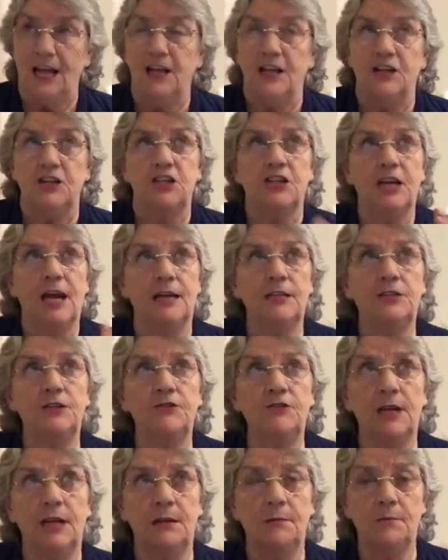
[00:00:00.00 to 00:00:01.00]

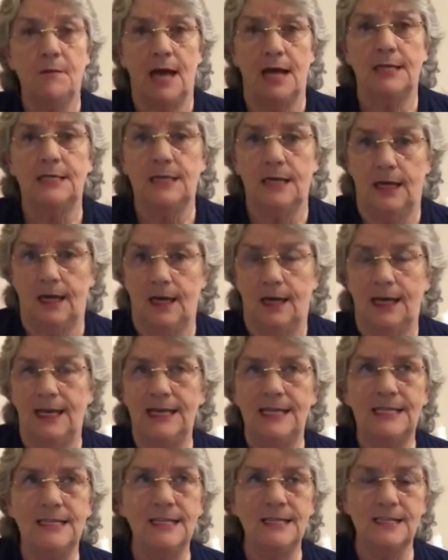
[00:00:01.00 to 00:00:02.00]
Shattering matter
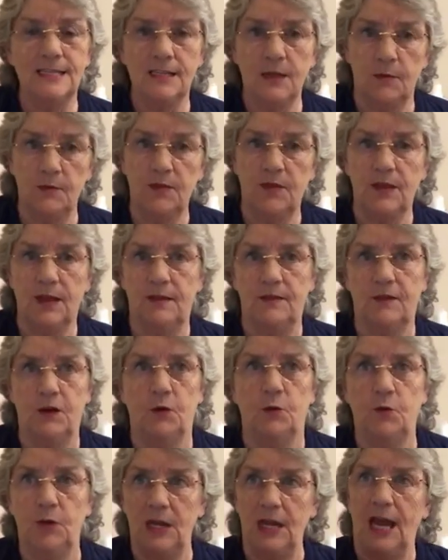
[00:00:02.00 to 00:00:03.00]
isn't something
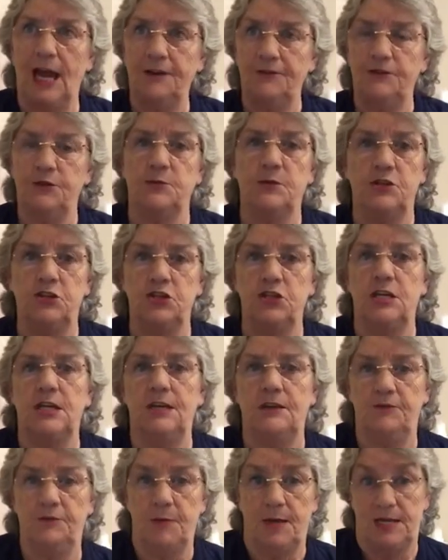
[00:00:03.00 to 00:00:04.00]
that we have to
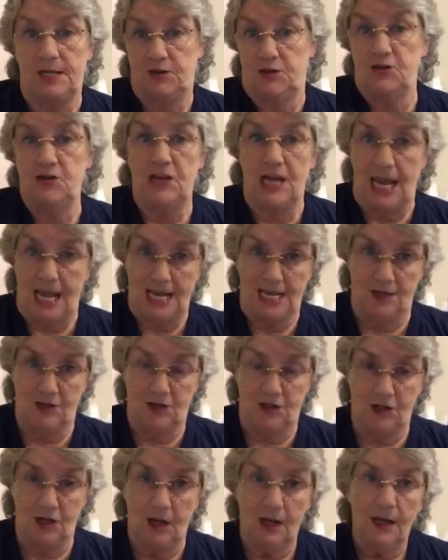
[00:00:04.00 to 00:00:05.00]
achieve by a certain
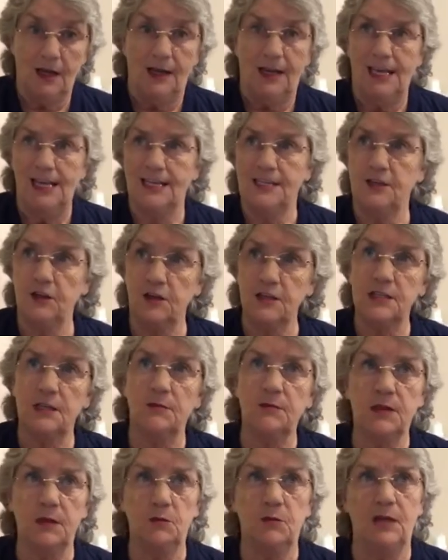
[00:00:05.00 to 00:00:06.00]
age. It's not
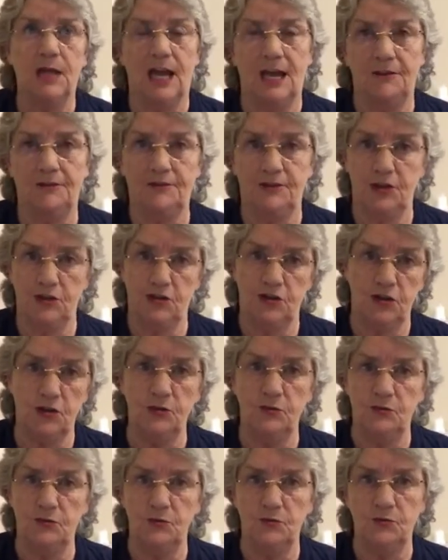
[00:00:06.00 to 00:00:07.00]
something we have to
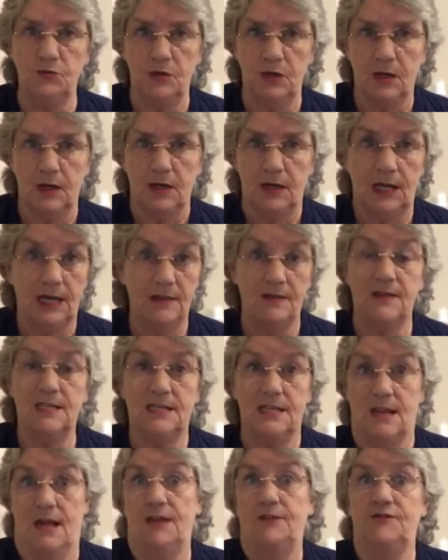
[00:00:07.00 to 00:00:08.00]
do in this
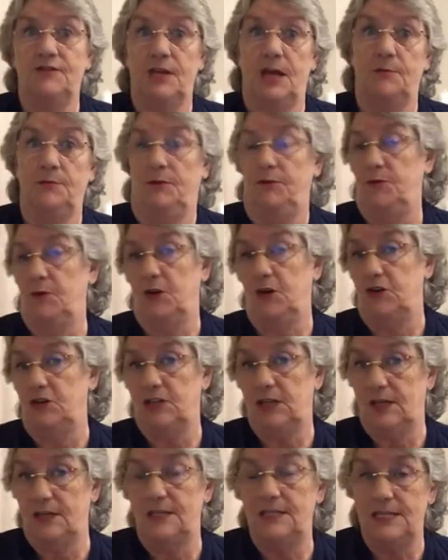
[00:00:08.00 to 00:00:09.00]
lifetime if we're going to
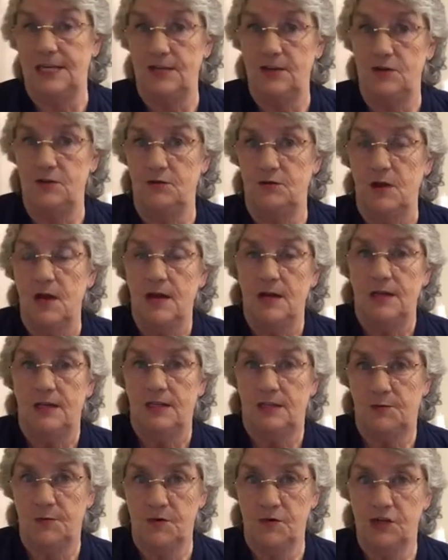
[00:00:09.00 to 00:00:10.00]
continue
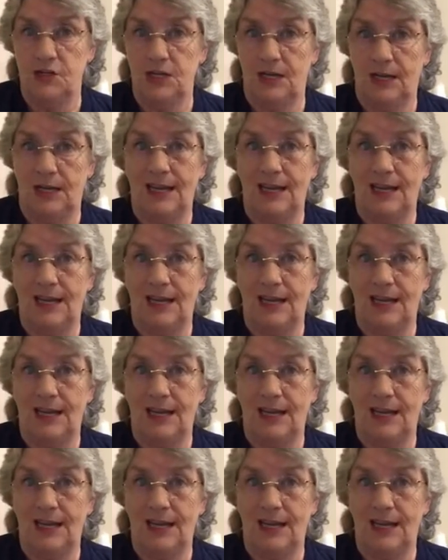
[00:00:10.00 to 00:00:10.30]
spiritually.